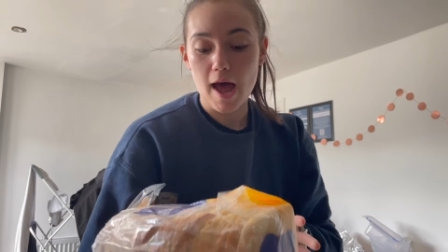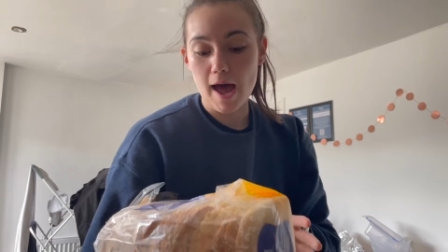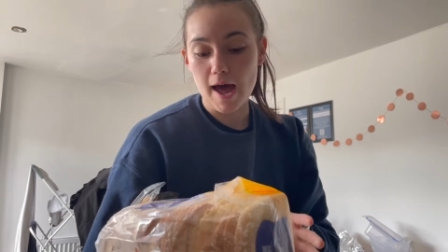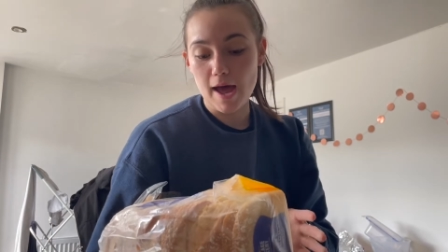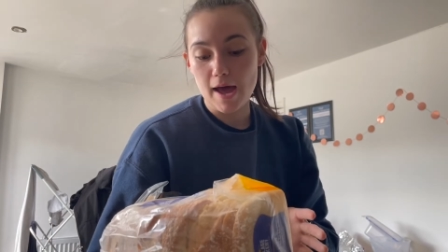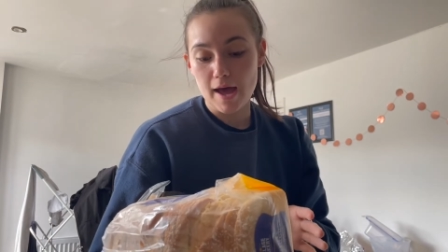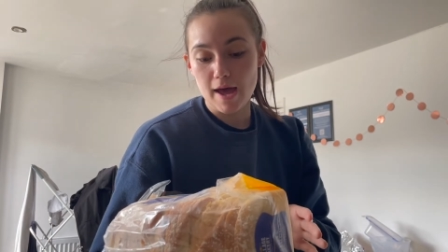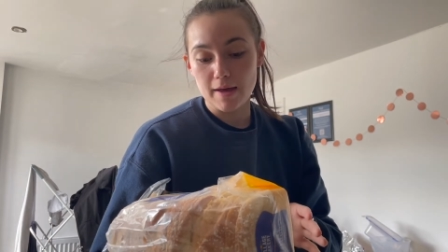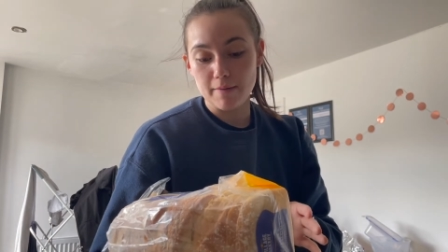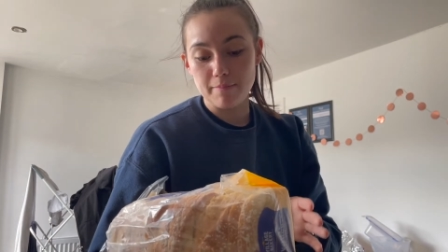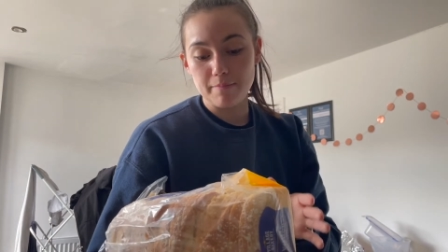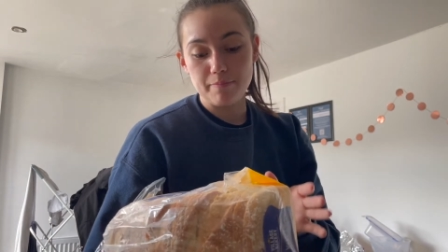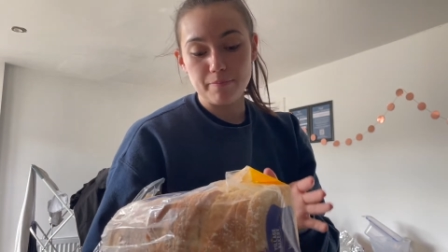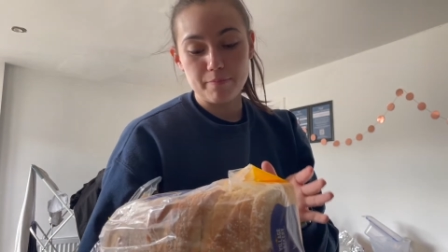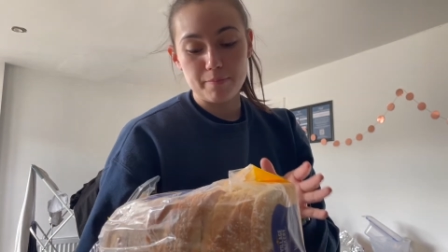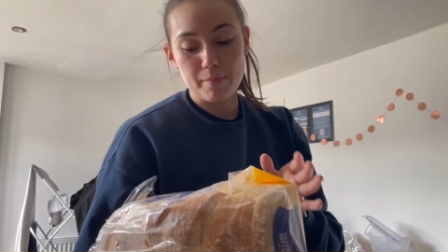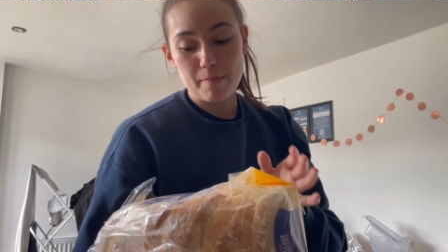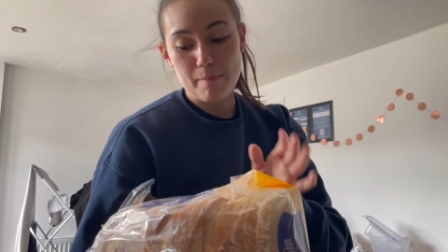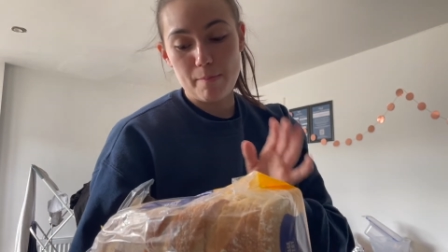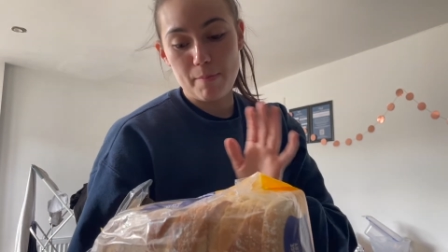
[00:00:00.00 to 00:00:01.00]

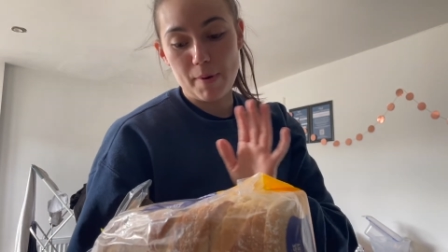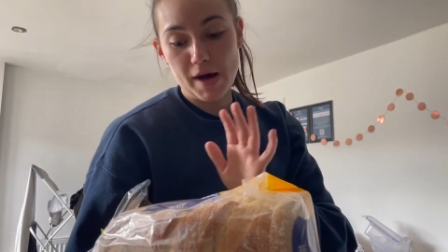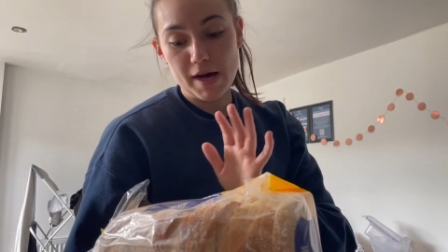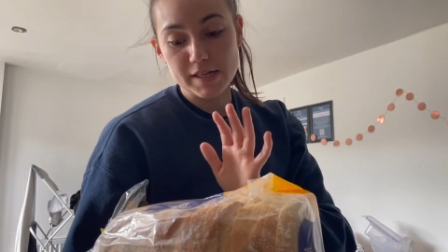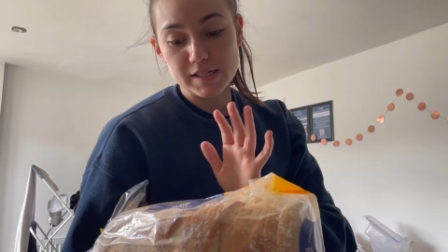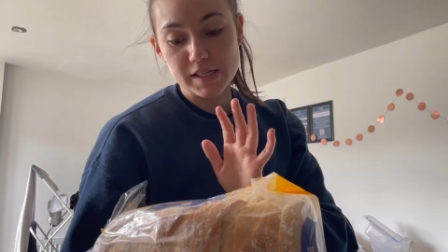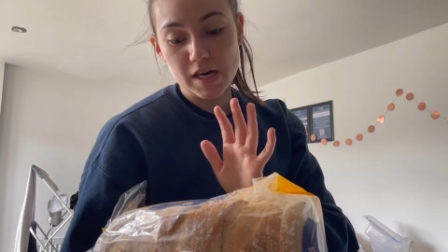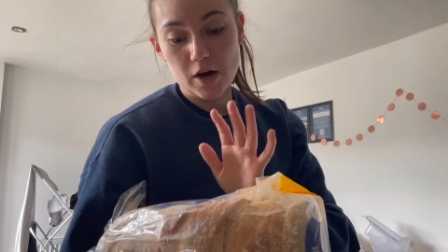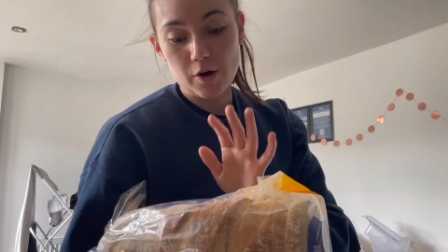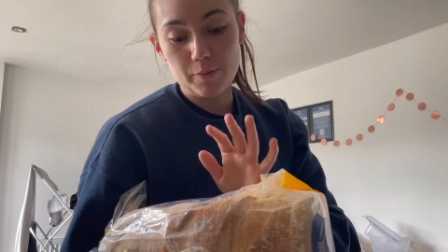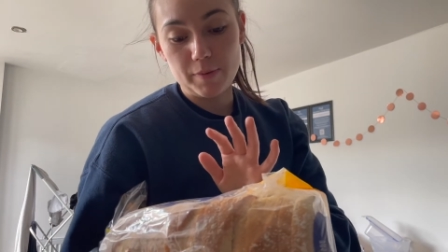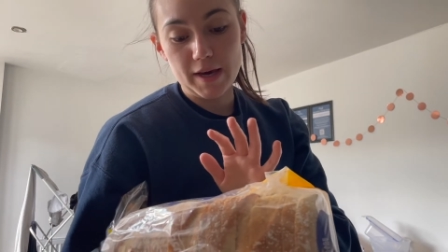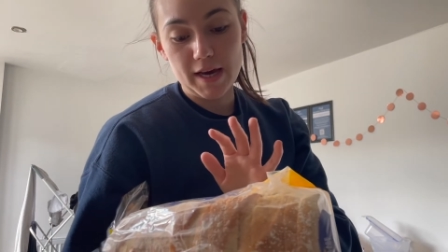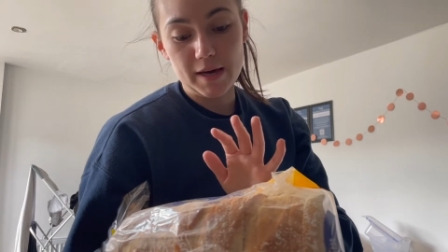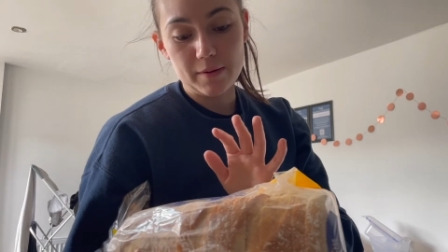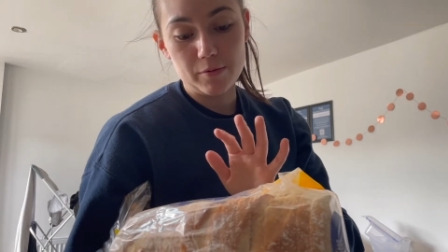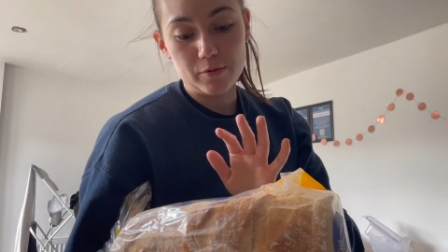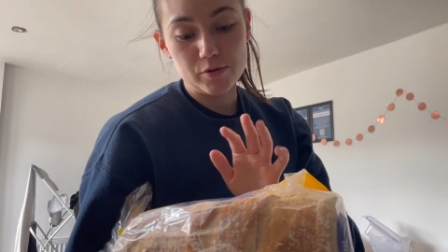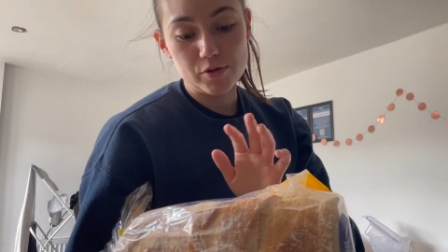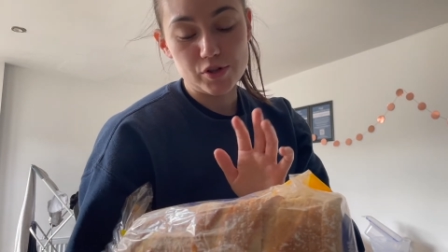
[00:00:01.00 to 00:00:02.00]
Um, but I'll be
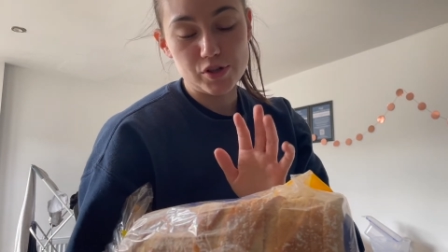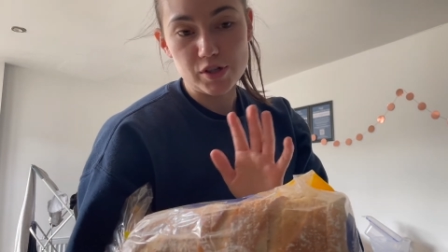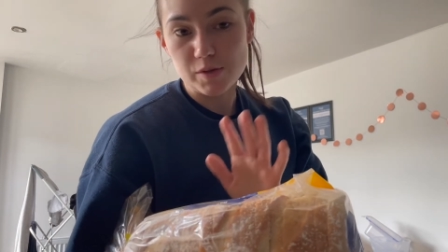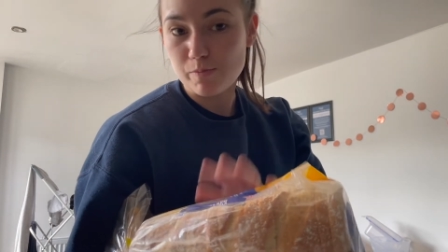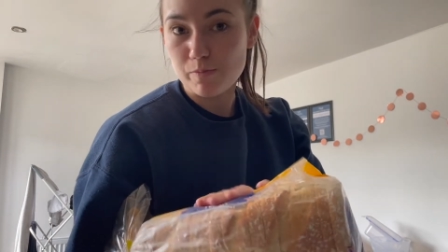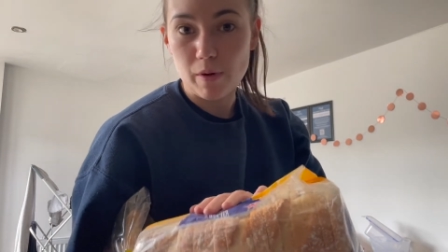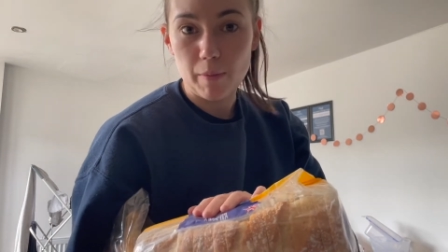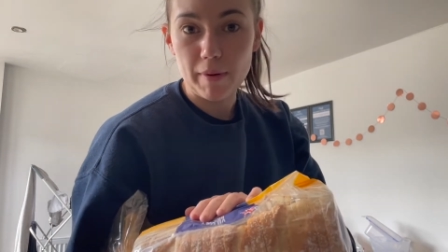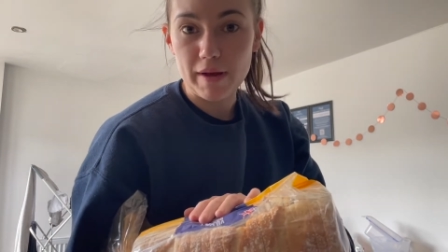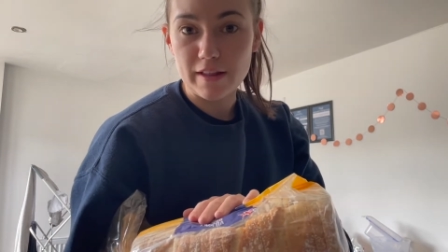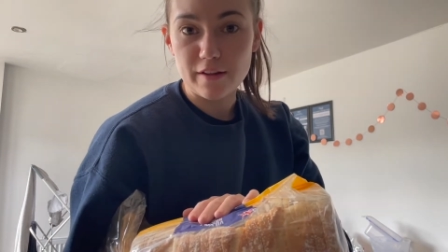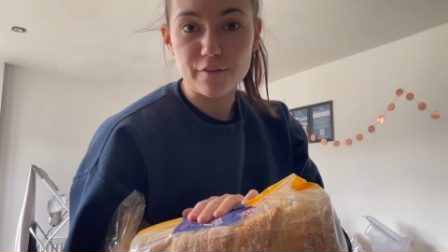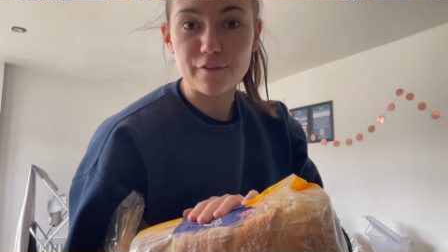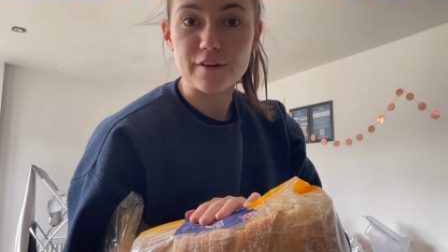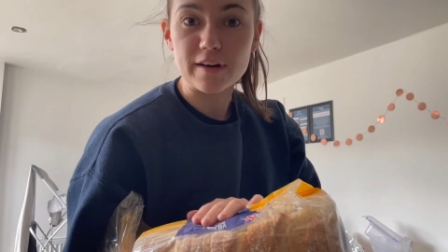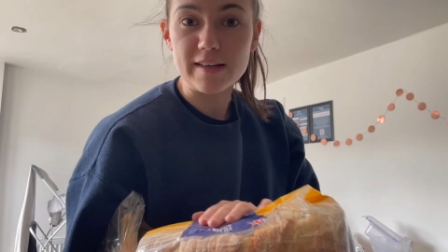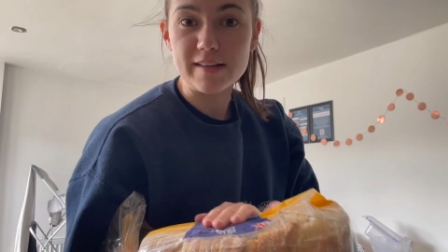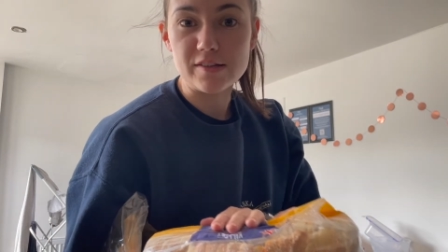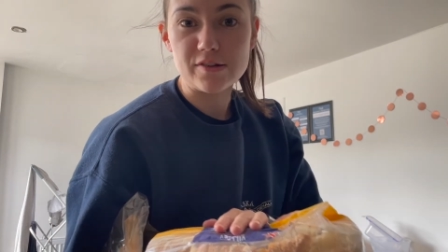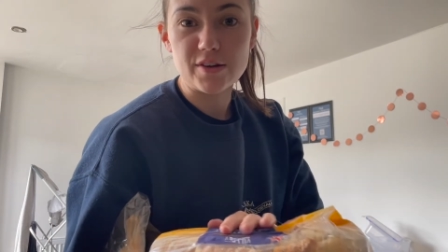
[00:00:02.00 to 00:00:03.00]
able to just pop it in the
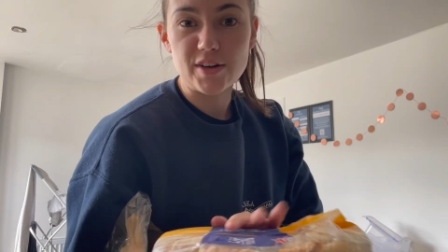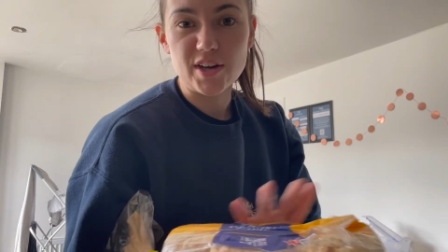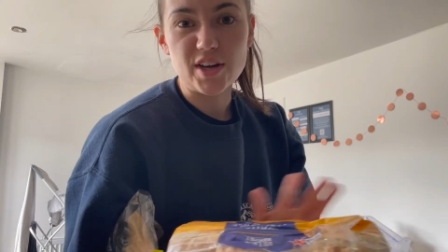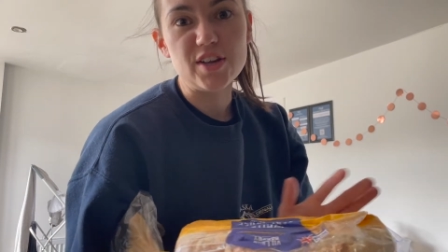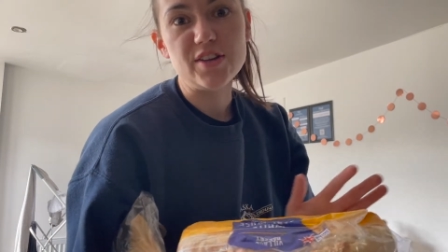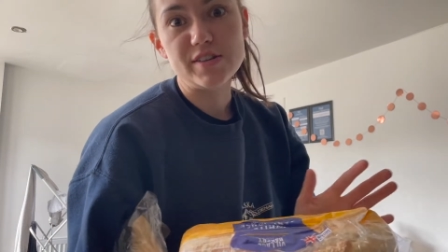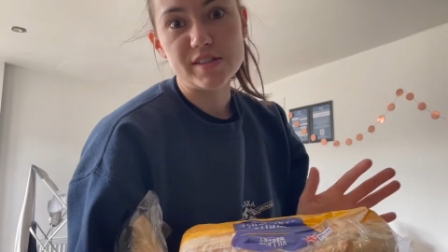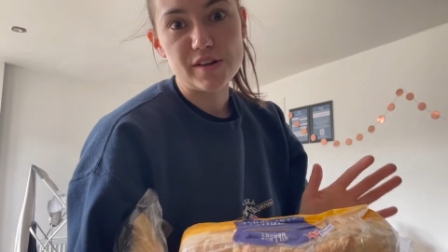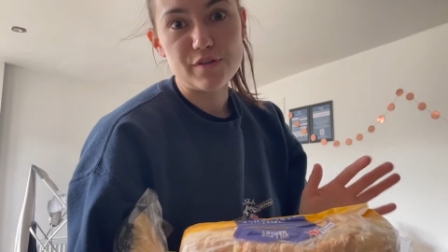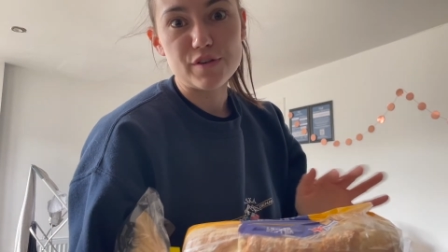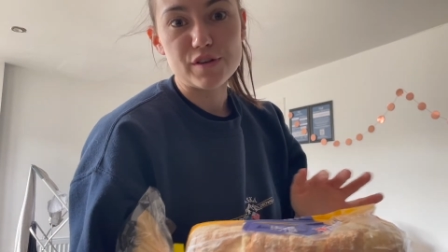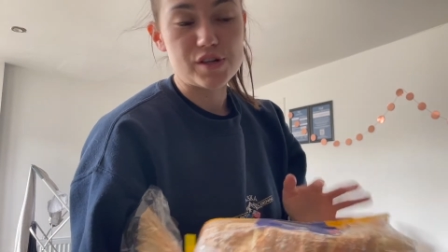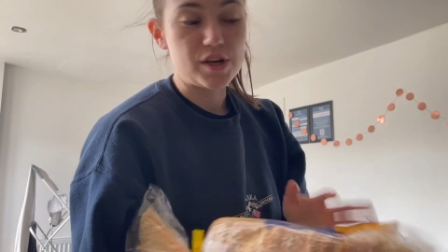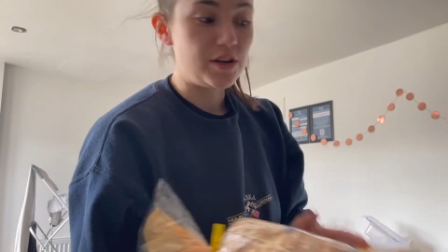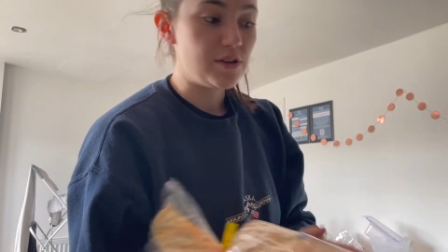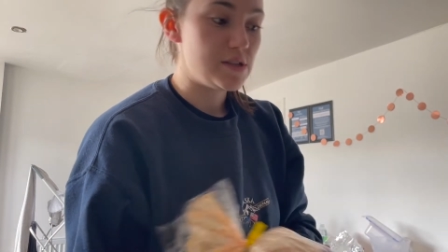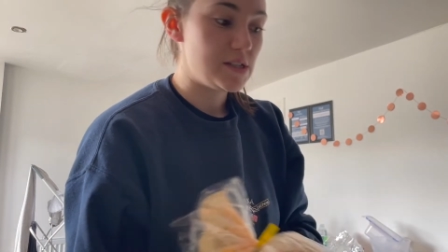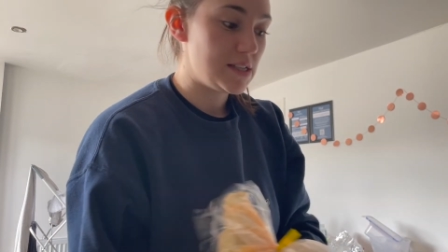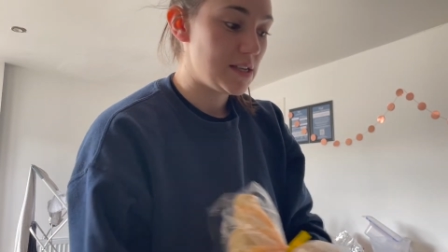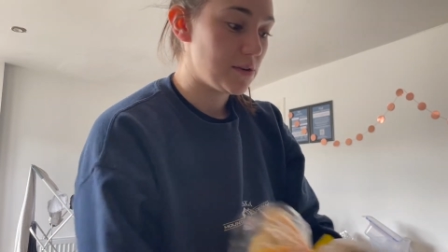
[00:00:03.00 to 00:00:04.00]
freezer and I can use it for
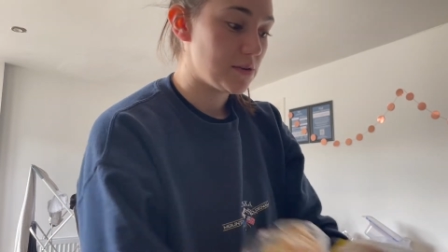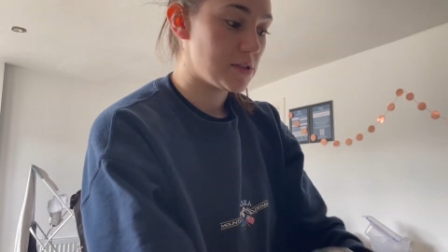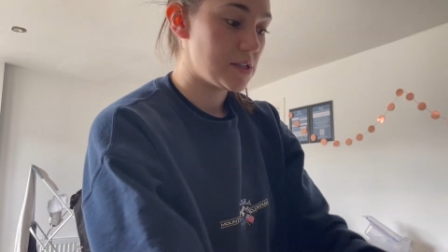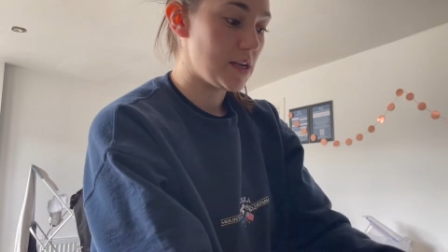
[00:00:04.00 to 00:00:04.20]
toast still.